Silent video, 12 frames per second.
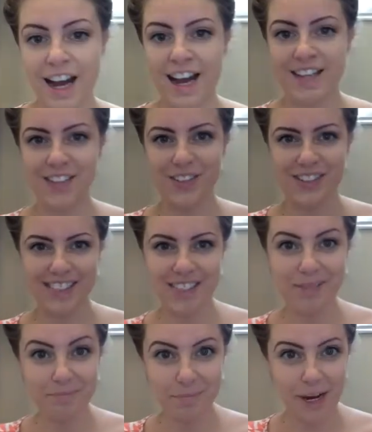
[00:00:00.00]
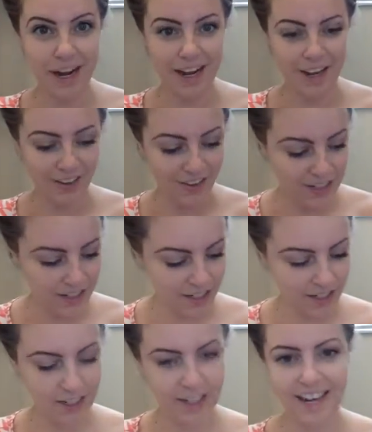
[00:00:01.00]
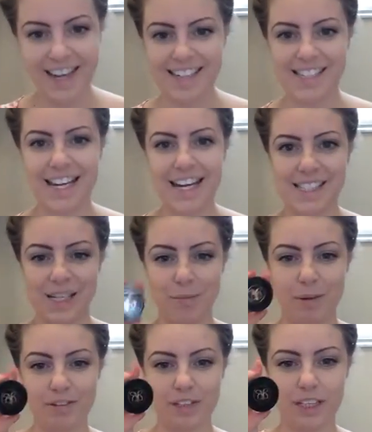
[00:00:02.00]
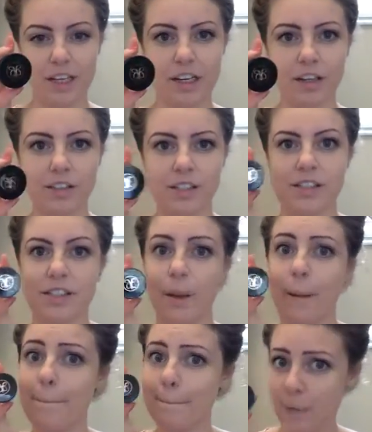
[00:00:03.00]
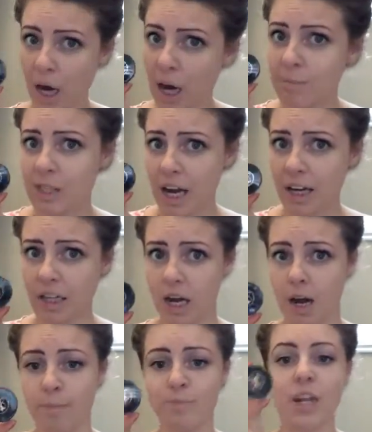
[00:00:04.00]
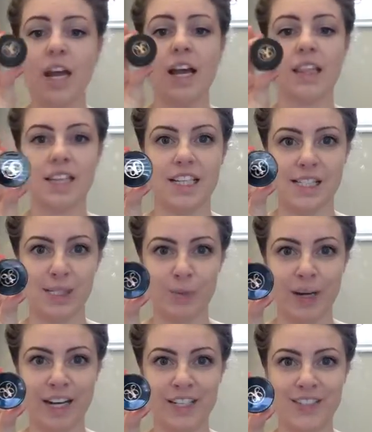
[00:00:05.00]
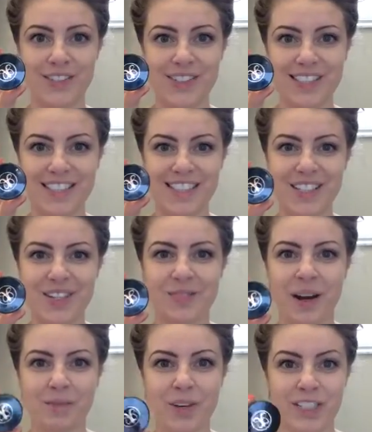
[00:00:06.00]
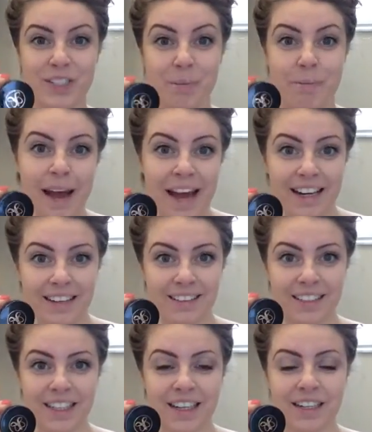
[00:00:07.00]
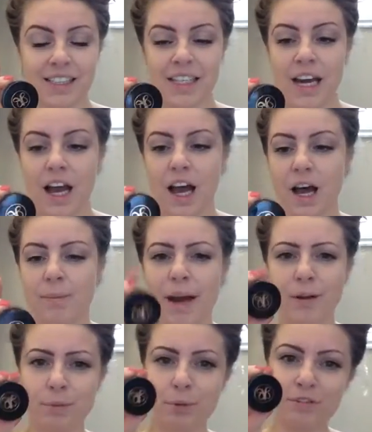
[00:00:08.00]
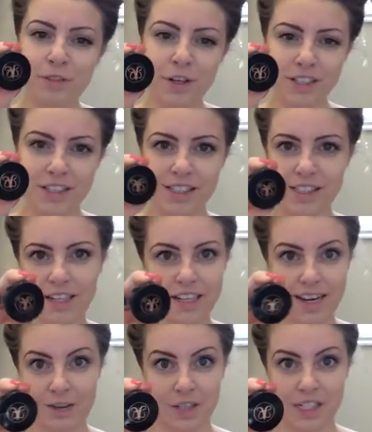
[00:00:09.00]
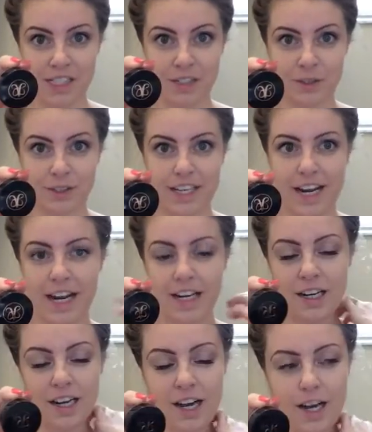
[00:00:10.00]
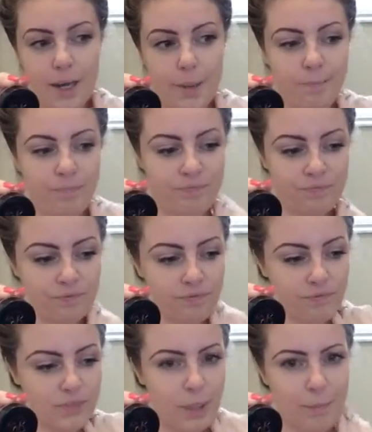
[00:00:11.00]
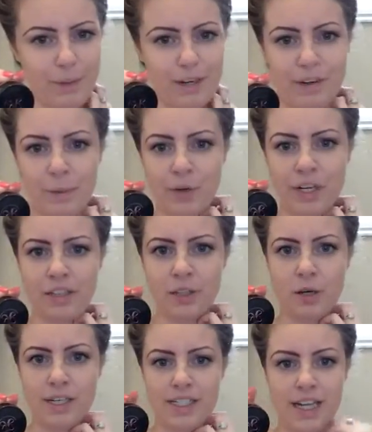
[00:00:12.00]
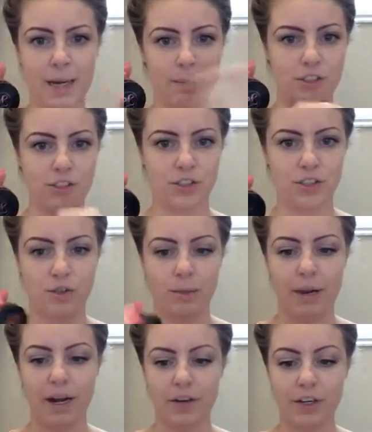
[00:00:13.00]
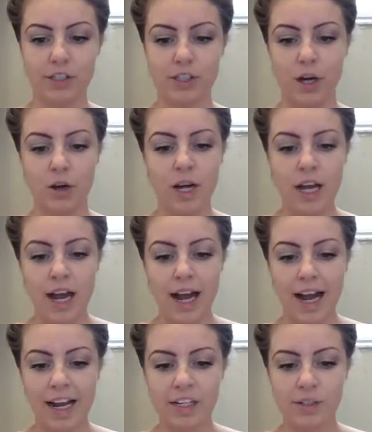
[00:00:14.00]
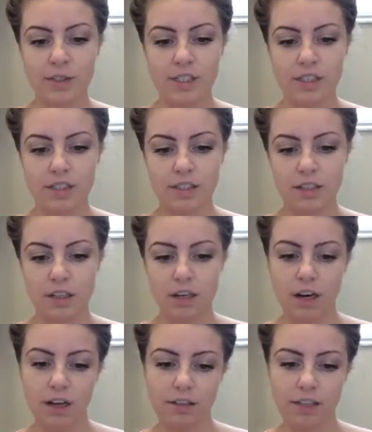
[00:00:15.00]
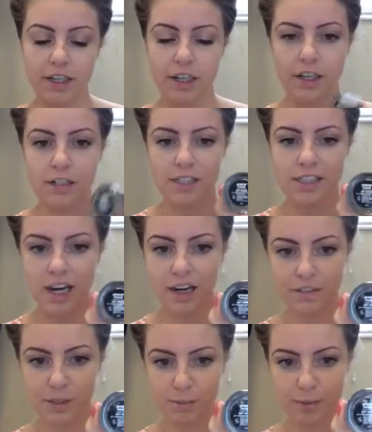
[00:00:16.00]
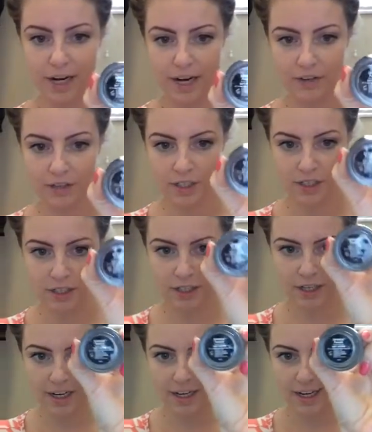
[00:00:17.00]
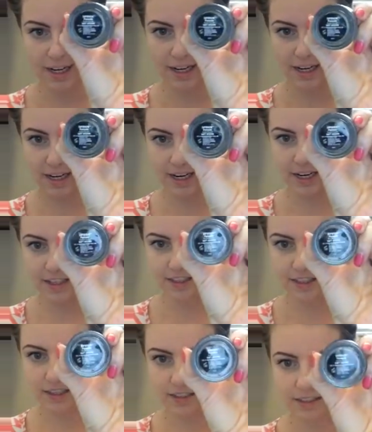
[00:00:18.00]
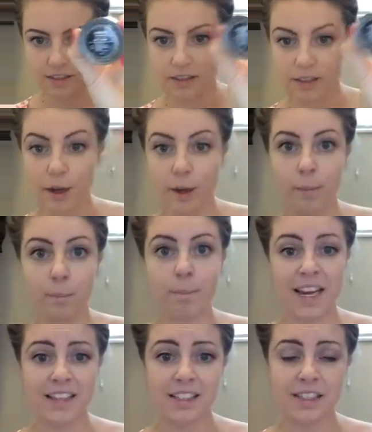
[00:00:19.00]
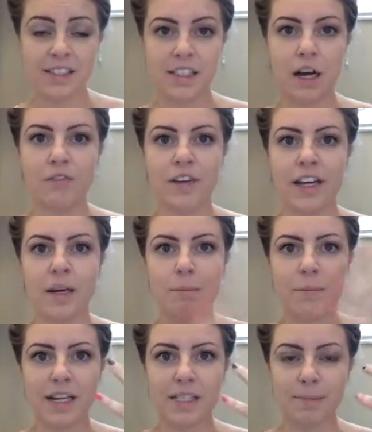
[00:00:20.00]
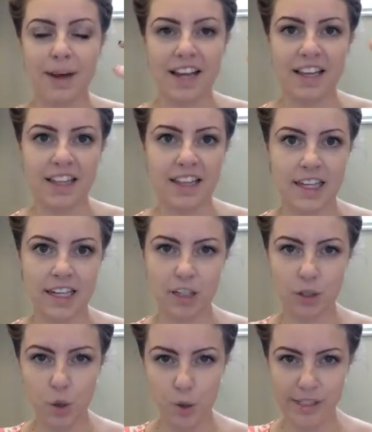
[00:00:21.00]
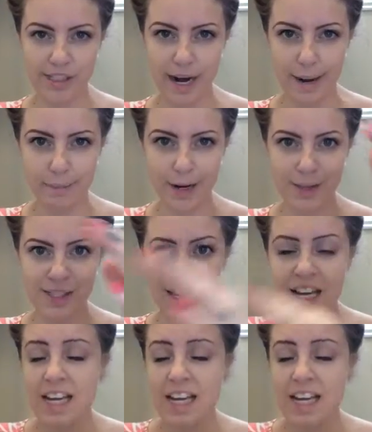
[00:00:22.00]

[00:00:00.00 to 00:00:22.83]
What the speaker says: on to the dip brow. Anastasia Beverly Hills is the bomb.com. This is what I use to do my more dramatic looks. I would prefer this every single day, but if I'm running low on time, I'll just do the powder. So I use this color Soft Brown, and this is amazing stuff, and it makes my thick, coarse eyebrows